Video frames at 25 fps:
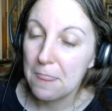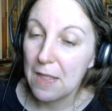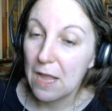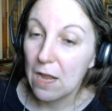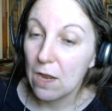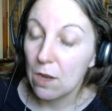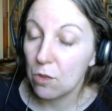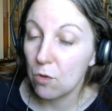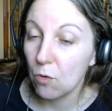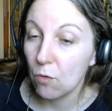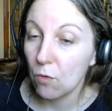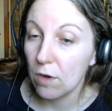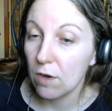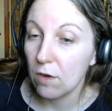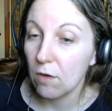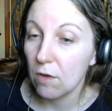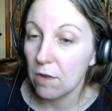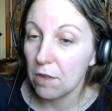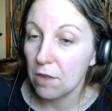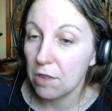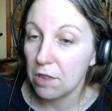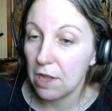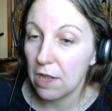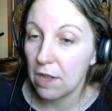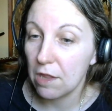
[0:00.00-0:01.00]
Storygirl
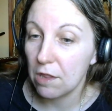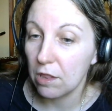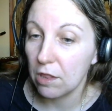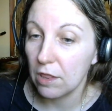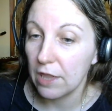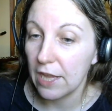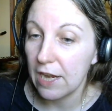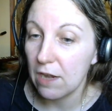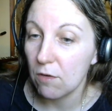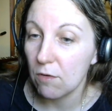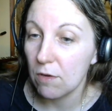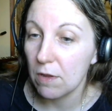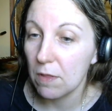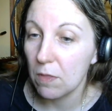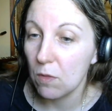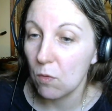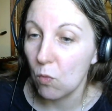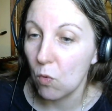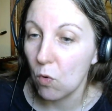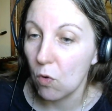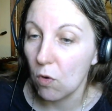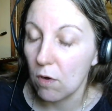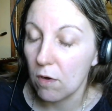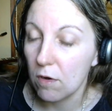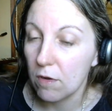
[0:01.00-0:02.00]
says, later in the
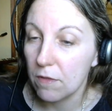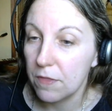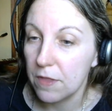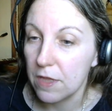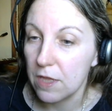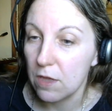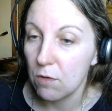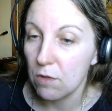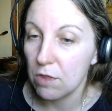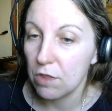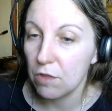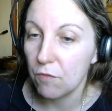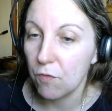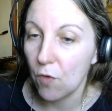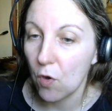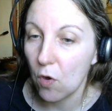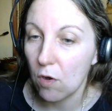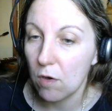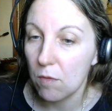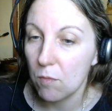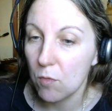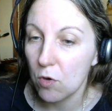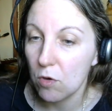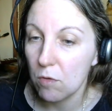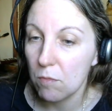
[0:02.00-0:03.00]
war, the use of
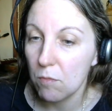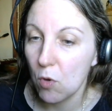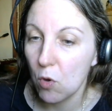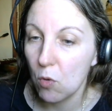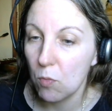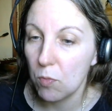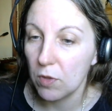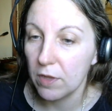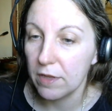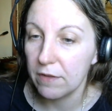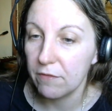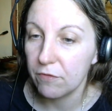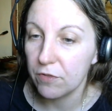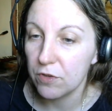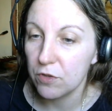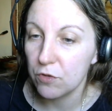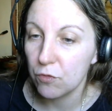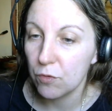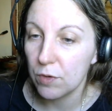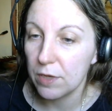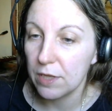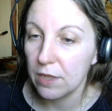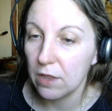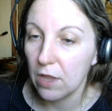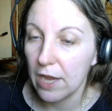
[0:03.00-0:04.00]
armor, mobile
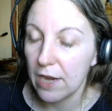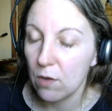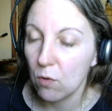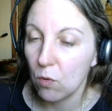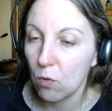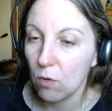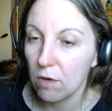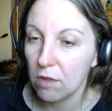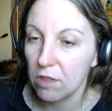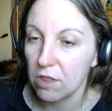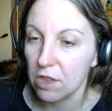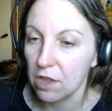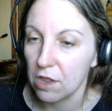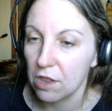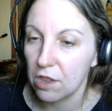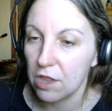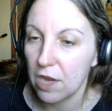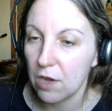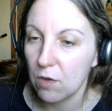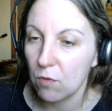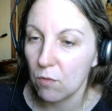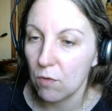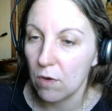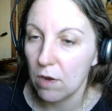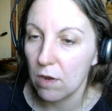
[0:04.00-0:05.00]
infantry, light horse,
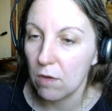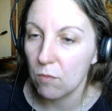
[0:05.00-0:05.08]
etc.